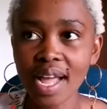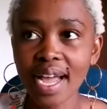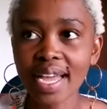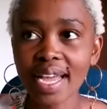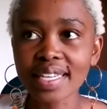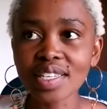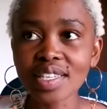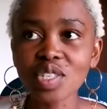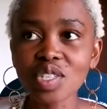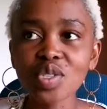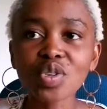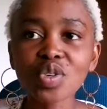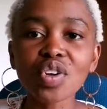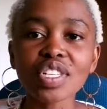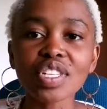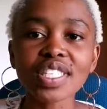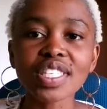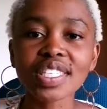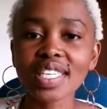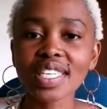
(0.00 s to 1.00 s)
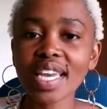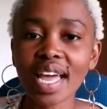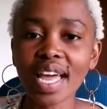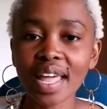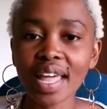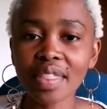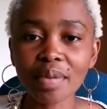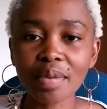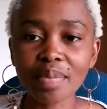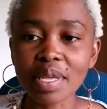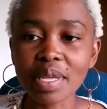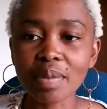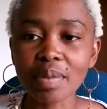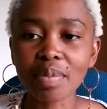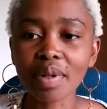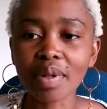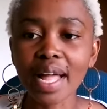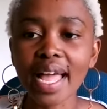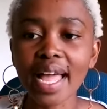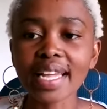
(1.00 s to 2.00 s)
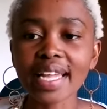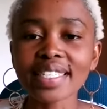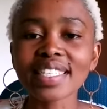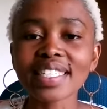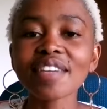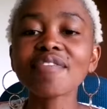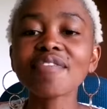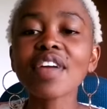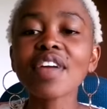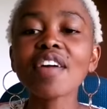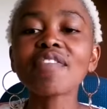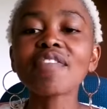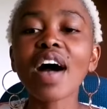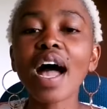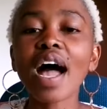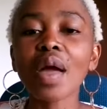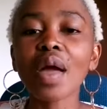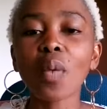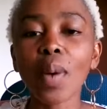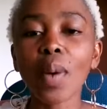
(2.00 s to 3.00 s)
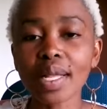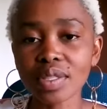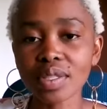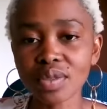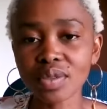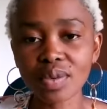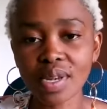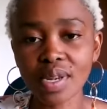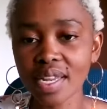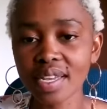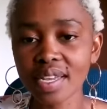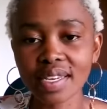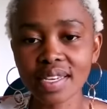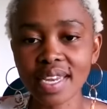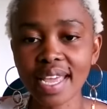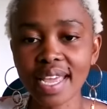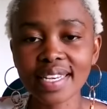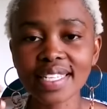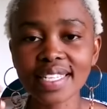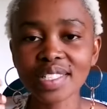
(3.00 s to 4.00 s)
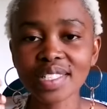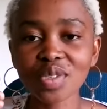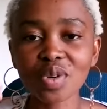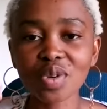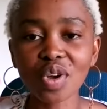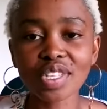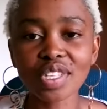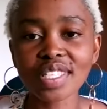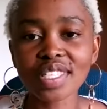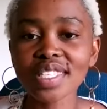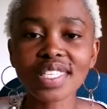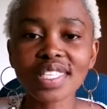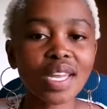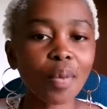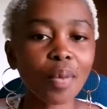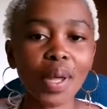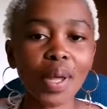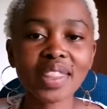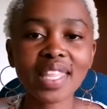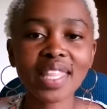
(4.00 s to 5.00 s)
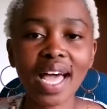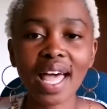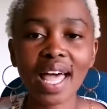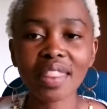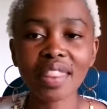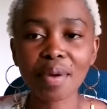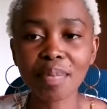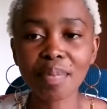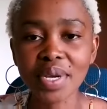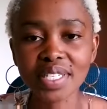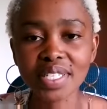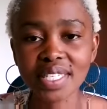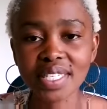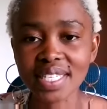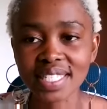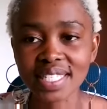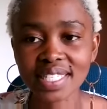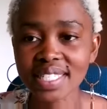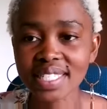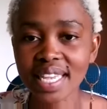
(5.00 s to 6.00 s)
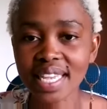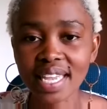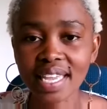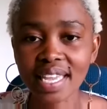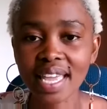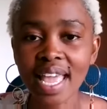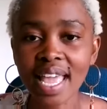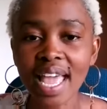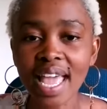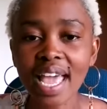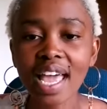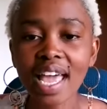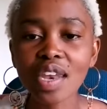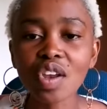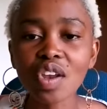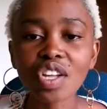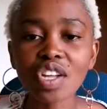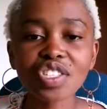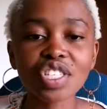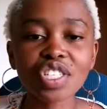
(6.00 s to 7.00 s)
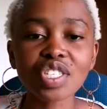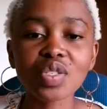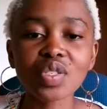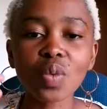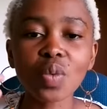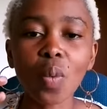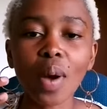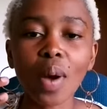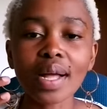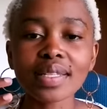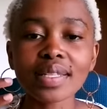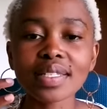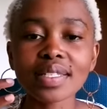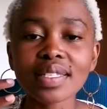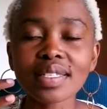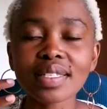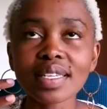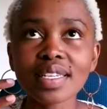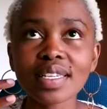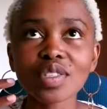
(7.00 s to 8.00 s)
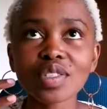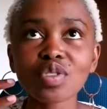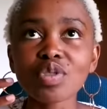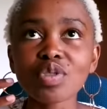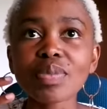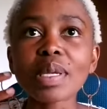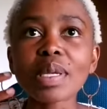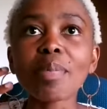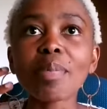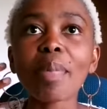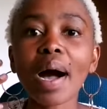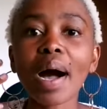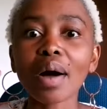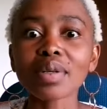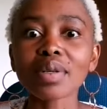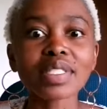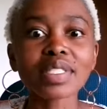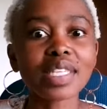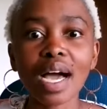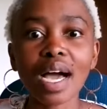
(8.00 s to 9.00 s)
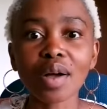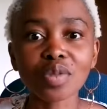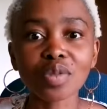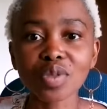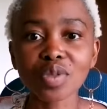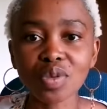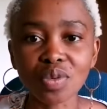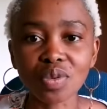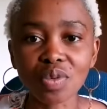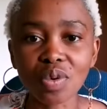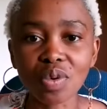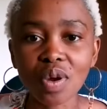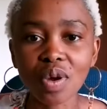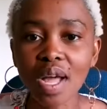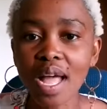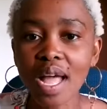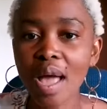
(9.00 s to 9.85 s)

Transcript: I need to consider other people, and if ever I want to learn, I need to consider what the other person is saying, and not just wanting to be bowed down to